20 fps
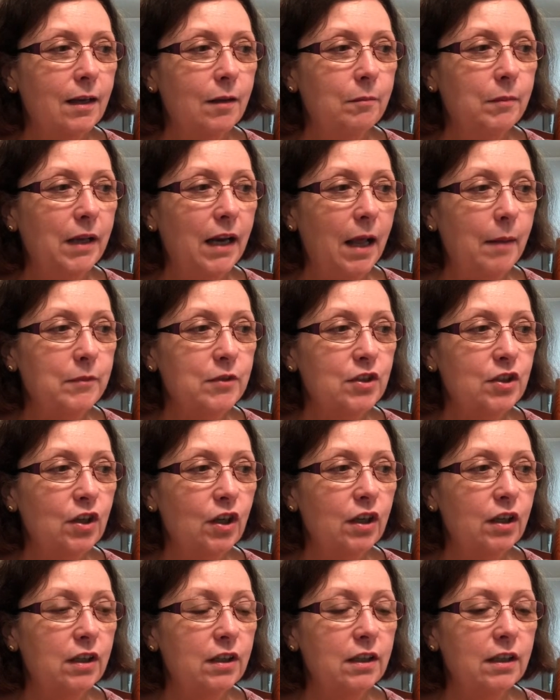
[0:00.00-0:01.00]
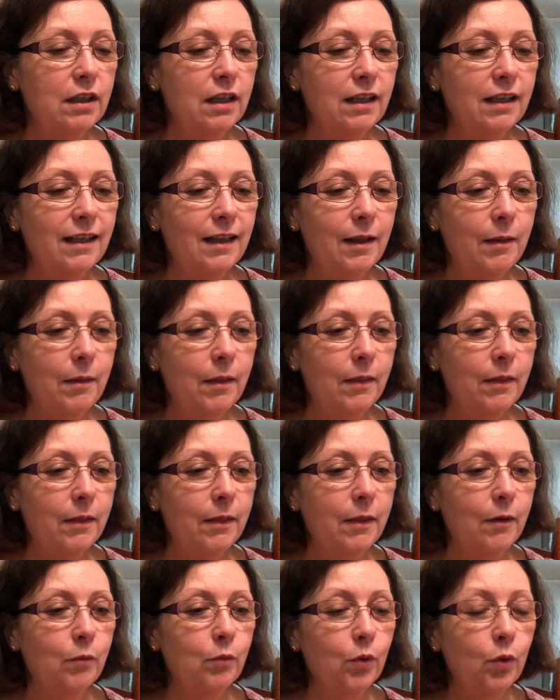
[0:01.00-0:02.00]
but I'm just gonna,
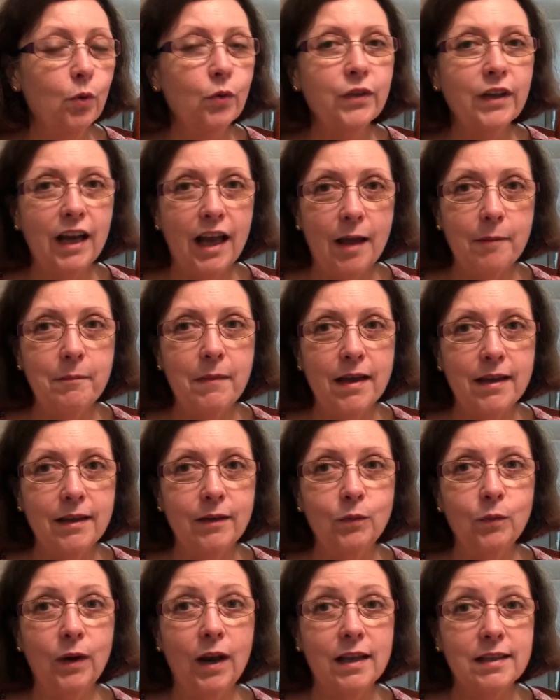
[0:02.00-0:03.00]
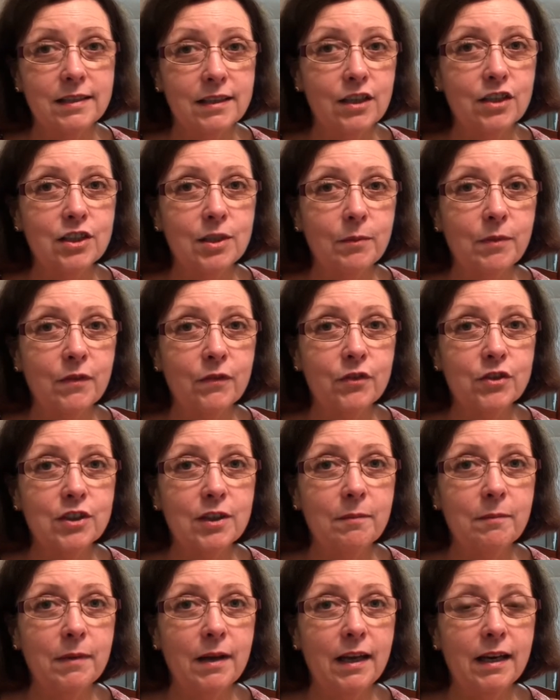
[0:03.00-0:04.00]
the rule that I'm making when I stitch something for
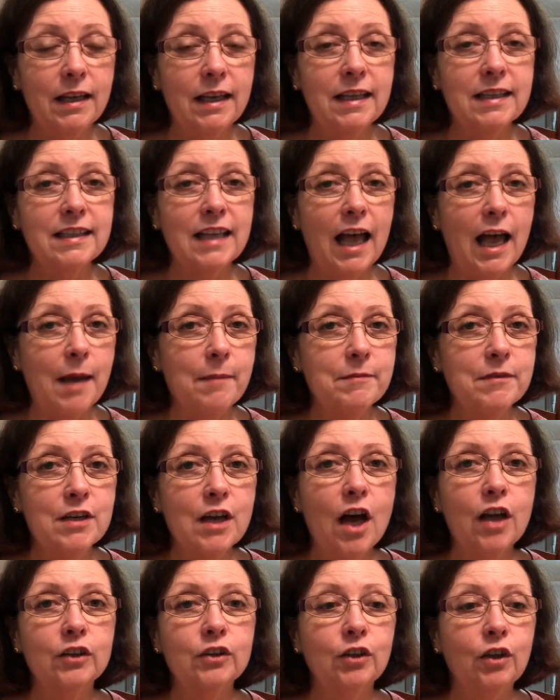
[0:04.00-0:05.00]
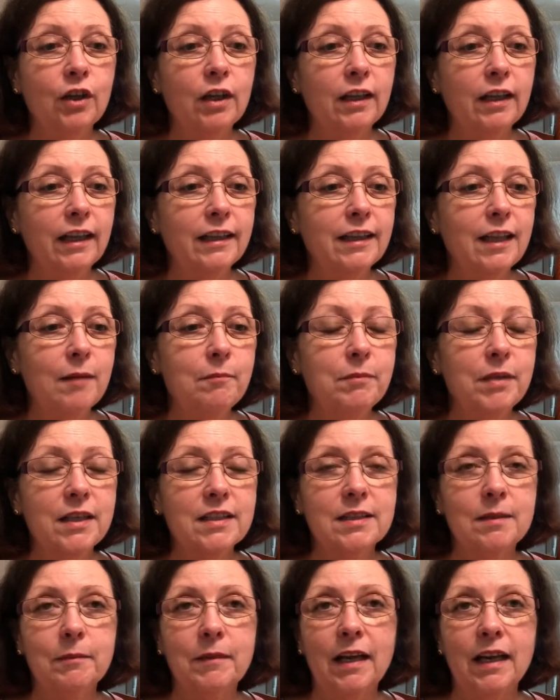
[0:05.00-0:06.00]
somebody is I'm not gonna let them
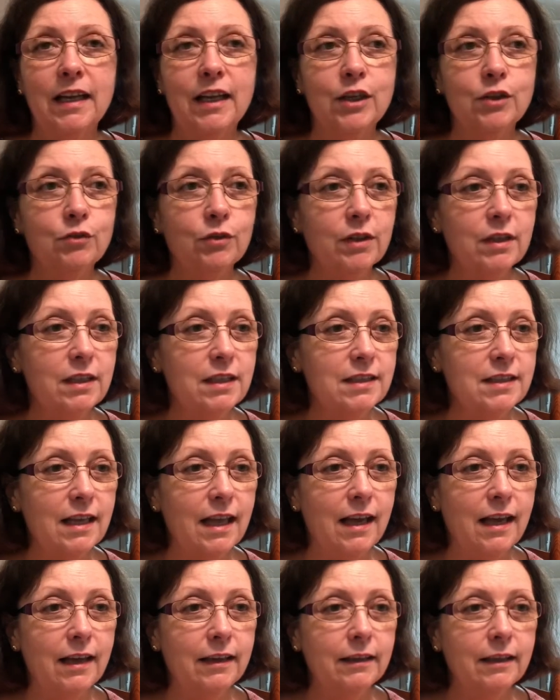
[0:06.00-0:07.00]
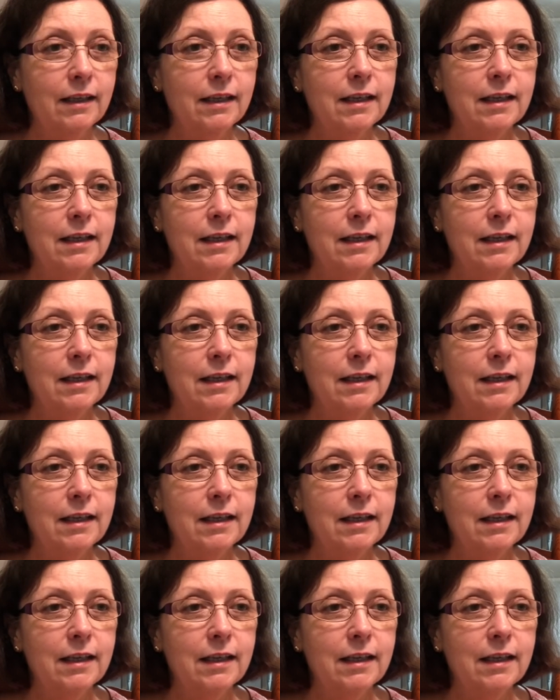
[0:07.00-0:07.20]
pick some kind of intricate design.